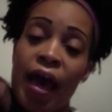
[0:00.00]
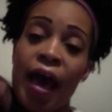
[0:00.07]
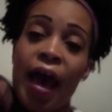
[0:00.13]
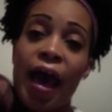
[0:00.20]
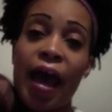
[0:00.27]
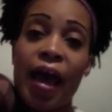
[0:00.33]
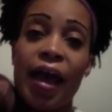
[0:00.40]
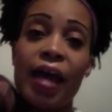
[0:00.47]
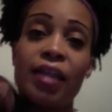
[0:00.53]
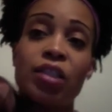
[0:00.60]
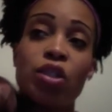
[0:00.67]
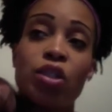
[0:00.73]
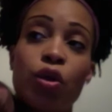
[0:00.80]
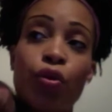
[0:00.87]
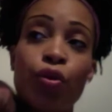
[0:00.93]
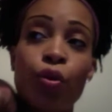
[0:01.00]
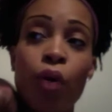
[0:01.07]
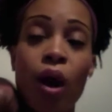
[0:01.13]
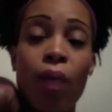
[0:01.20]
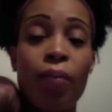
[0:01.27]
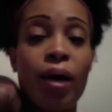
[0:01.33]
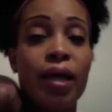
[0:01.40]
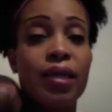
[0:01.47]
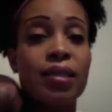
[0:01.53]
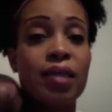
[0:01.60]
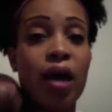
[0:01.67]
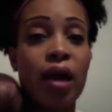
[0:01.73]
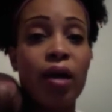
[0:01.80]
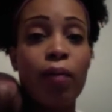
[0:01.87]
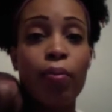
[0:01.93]
And throughout my
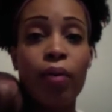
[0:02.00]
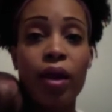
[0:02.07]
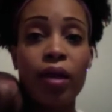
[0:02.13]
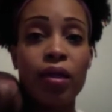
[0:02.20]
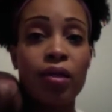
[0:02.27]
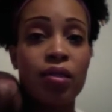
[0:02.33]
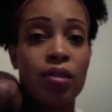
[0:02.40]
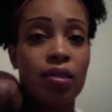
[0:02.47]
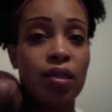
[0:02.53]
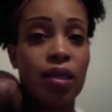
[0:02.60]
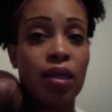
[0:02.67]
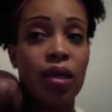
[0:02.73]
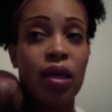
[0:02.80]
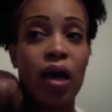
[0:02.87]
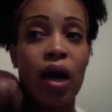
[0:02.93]
entire pregnancy,